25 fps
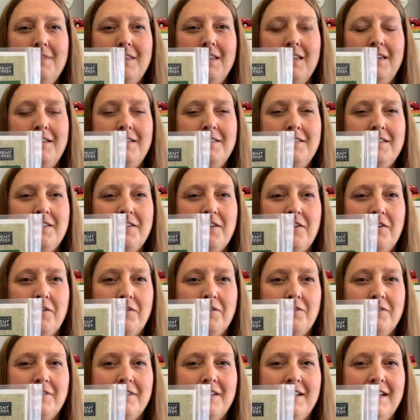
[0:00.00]
And
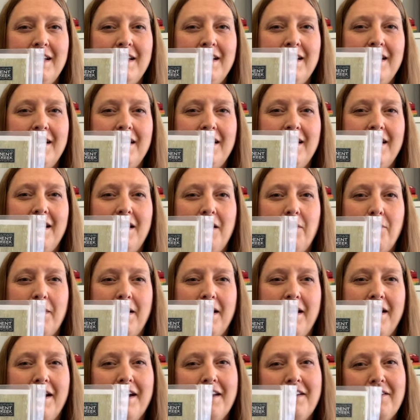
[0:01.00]
so,
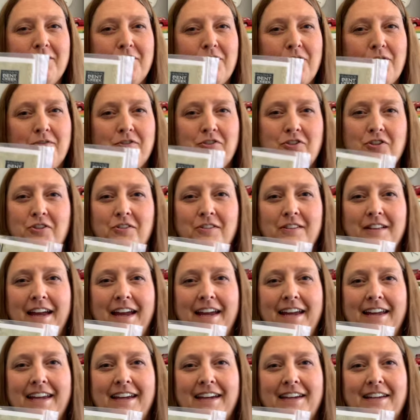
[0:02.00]
anyway, I don't know if she'll
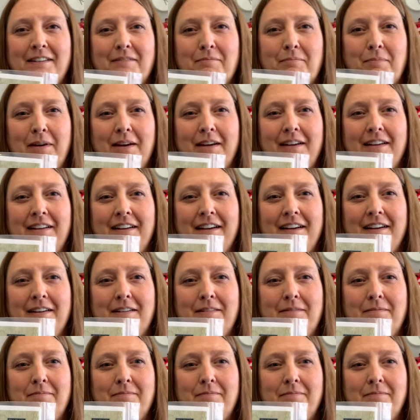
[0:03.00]
like it, but
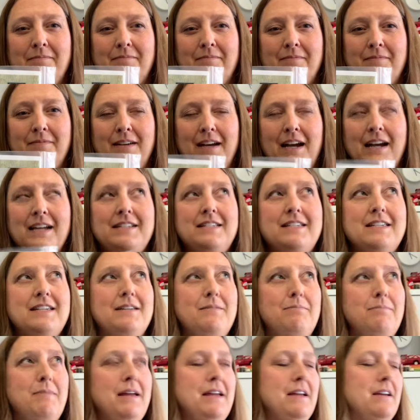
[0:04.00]
I
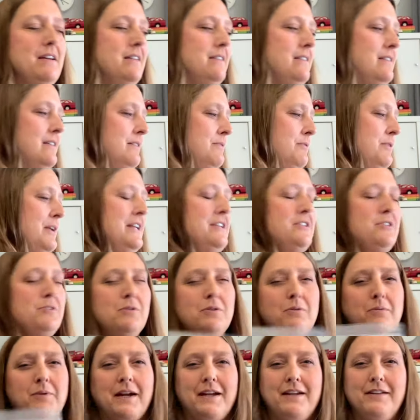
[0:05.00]
did make, when I
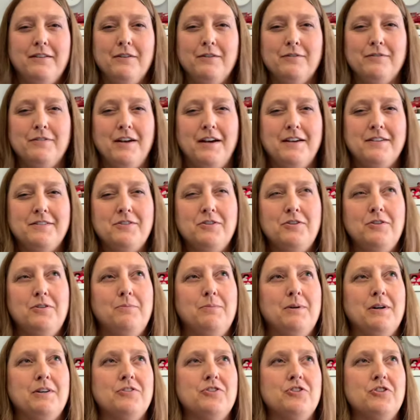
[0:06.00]
do a regular floss
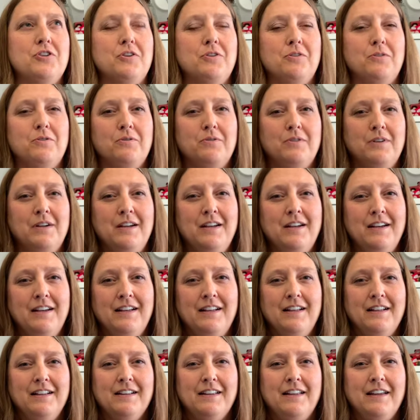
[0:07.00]
tube, I'll show,
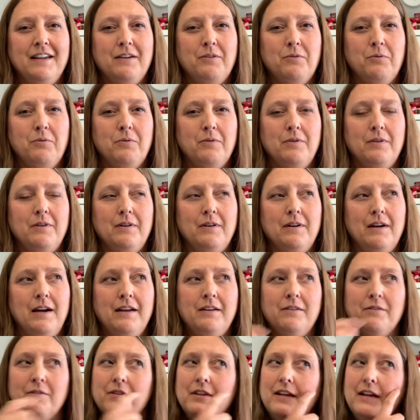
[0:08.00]
like, I
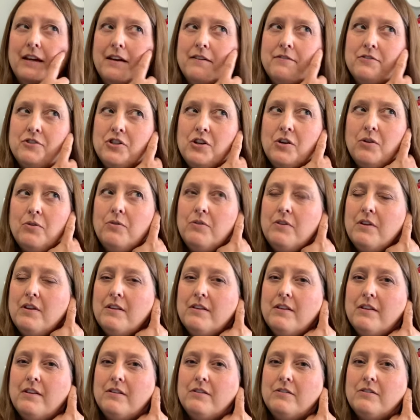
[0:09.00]
don't think I've shown the
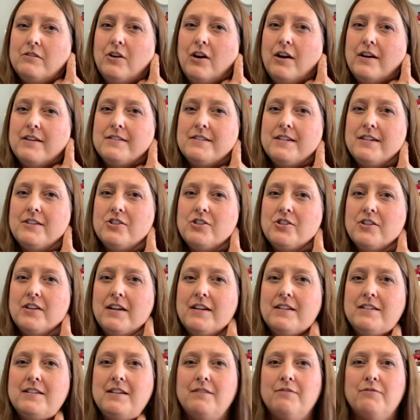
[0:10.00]
little cross stitch that
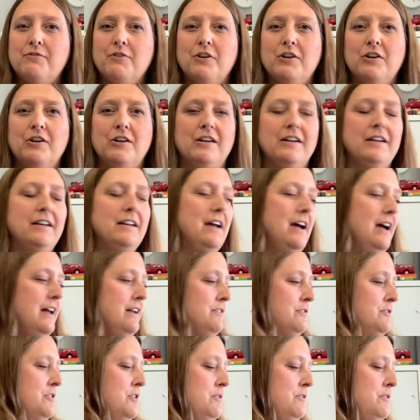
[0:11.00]
I did for her, and I
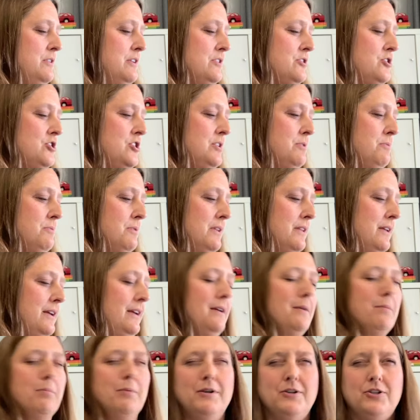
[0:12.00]
don't know that she
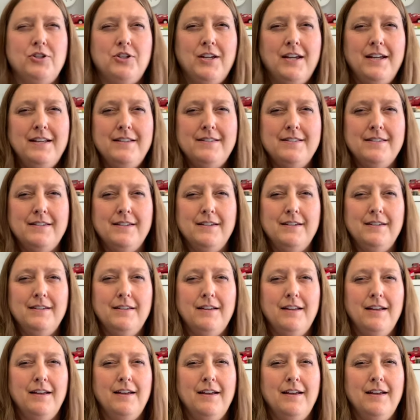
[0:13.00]
really appreciates it.